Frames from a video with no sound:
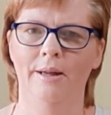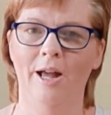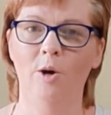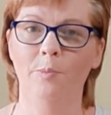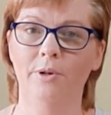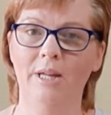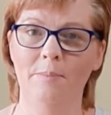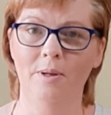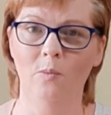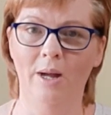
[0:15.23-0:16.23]
I hope you're
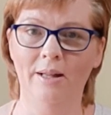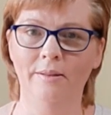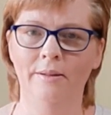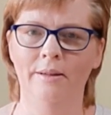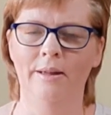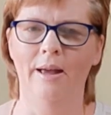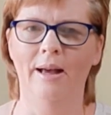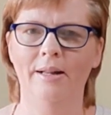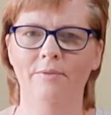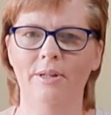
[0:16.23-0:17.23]
keeping well
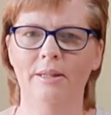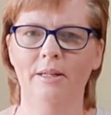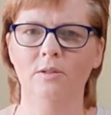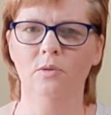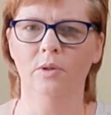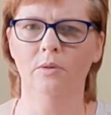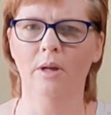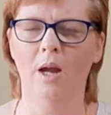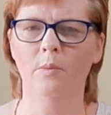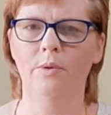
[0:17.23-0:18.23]
and everything is going
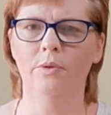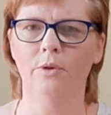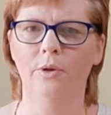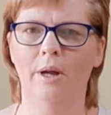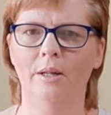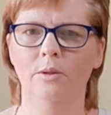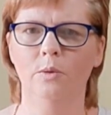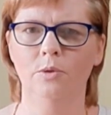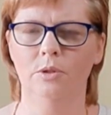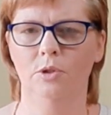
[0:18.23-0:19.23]
okay with you and
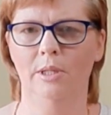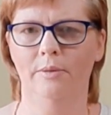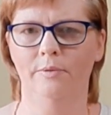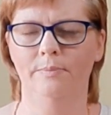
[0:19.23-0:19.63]
those that you love.